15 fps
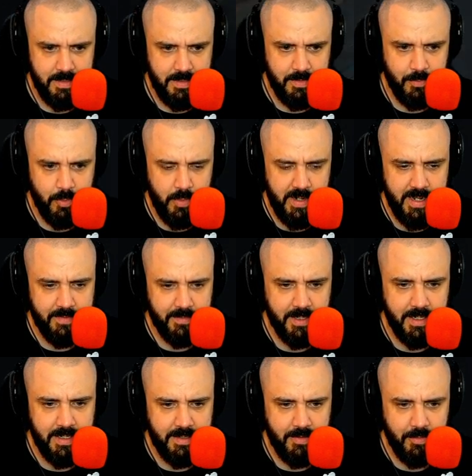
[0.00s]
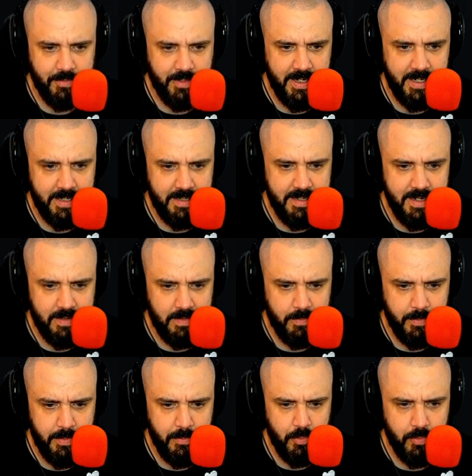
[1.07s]
Well, we have to get it, our sanity down a little
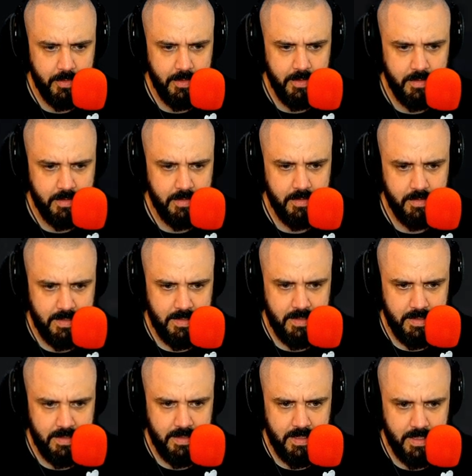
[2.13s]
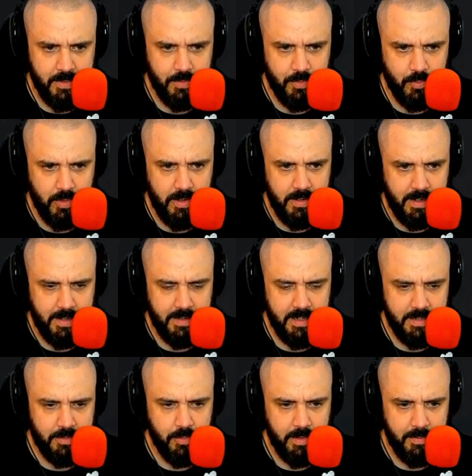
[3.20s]
bit more, dog. I don't know where. I gotta
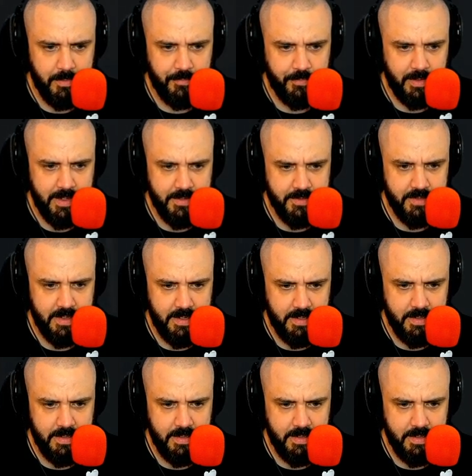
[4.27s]
go get my flashlight.